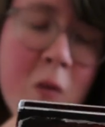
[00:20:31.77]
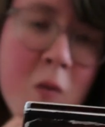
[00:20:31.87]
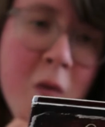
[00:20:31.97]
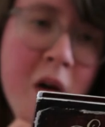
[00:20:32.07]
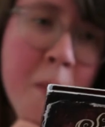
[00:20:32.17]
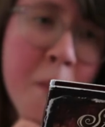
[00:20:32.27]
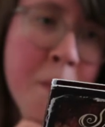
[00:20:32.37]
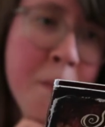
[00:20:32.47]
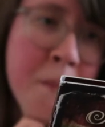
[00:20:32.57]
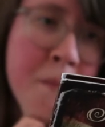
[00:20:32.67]
old one,
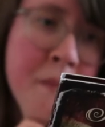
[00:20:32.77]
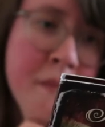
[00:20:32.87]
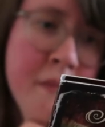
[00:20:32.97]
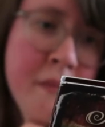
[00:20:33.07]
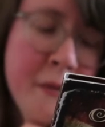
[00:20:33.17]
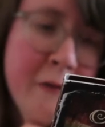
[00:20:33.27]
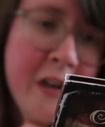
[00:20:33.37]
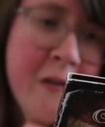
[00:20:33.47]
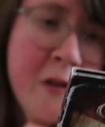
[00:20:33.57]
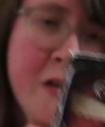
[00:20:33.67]
my
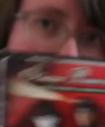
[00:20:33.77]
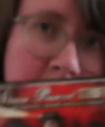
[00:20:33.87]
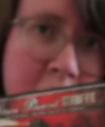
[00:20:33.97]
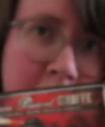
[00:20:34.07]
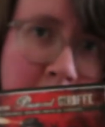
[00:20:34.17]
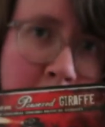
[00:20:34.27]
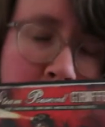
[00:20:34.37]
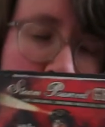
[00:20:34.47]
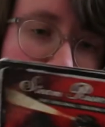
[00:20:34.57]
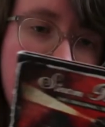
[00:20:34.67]
favourite
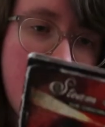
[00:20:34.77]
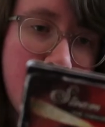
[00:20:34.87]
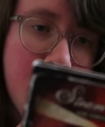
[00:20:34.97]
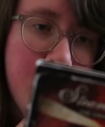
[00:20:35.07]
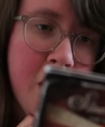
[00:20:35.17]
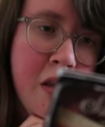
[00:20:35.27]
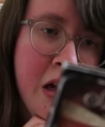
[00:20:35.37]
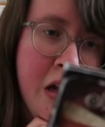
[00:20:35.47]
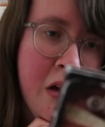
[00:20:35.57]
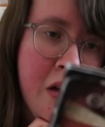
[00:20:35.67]
old school one, I think,